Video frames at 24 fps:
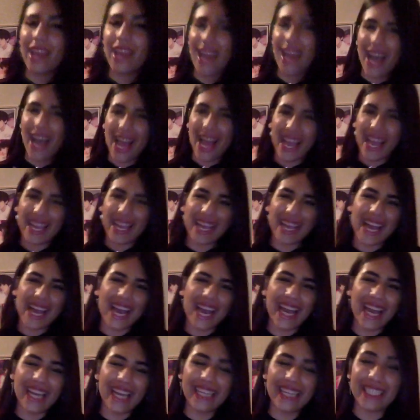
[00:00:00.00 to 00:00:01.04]
Hi
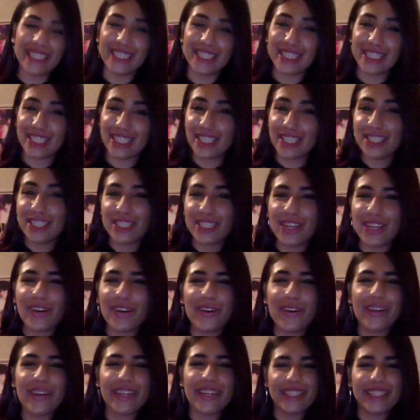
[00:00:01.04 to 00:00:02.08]
guys,
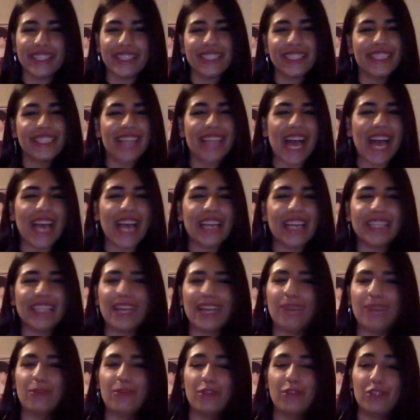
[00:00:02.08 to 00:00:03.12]
so tonight
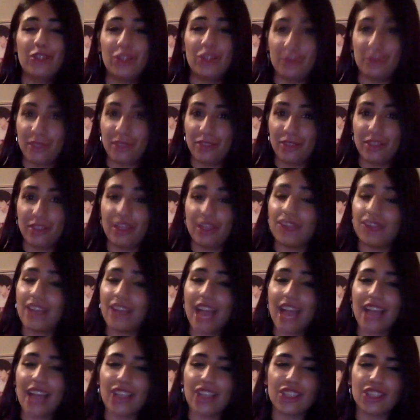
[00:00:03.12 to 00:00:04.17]
I'm going to be doing a
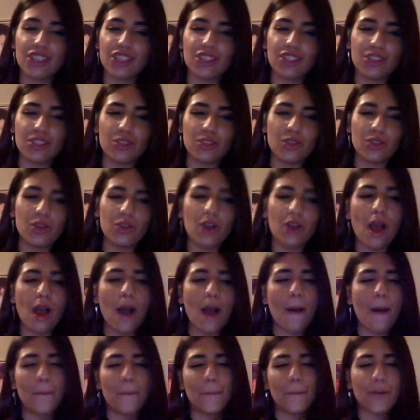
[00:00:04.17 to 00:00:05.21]
reaction to
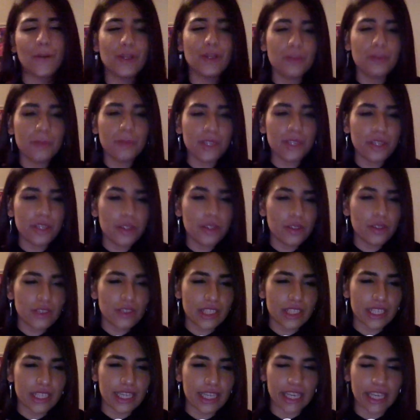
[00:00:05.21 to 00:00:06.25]
Moonbyul's
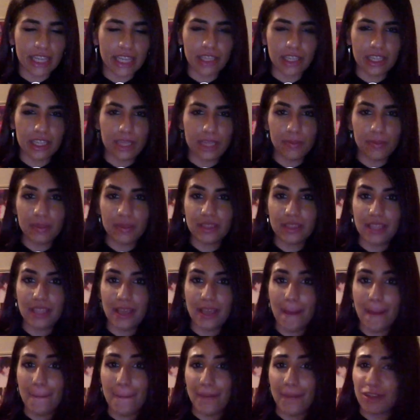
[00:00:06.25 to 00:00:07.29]
Eclipse
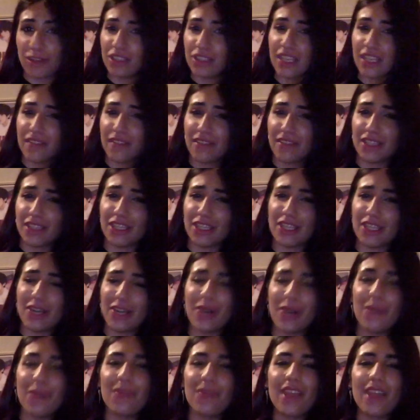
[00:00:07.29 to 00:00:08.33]
music
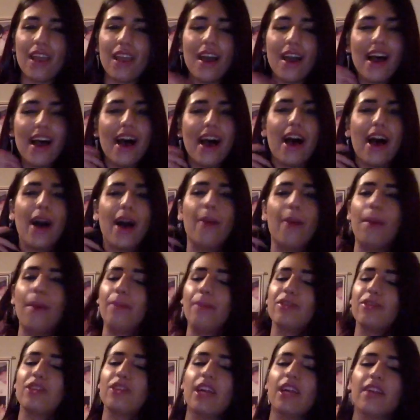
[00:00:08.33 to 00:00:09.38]
video. I'm
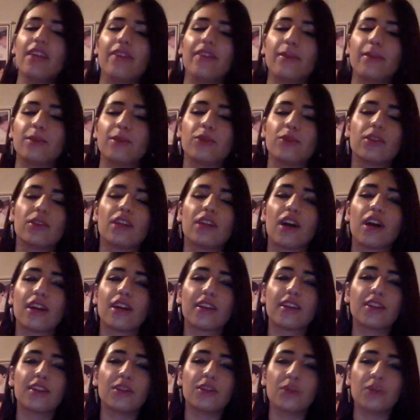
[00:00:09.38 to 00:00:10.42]
sorry if I'm
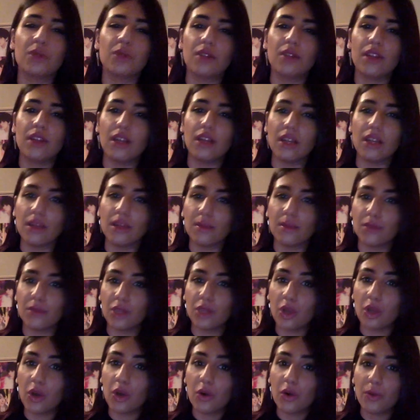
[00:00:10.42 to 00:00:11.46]
talking too
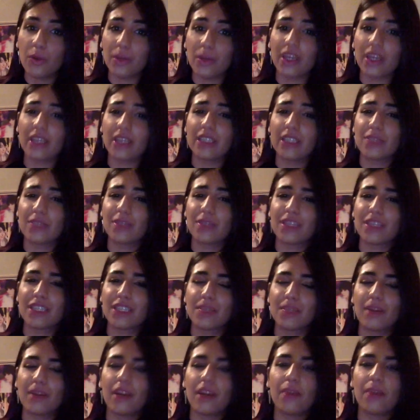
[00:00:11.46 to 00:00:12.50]
low, it's because
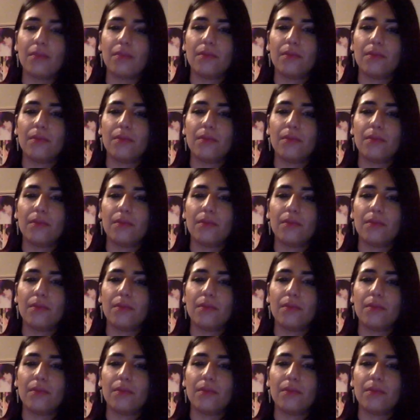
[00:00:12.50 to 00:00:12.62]
my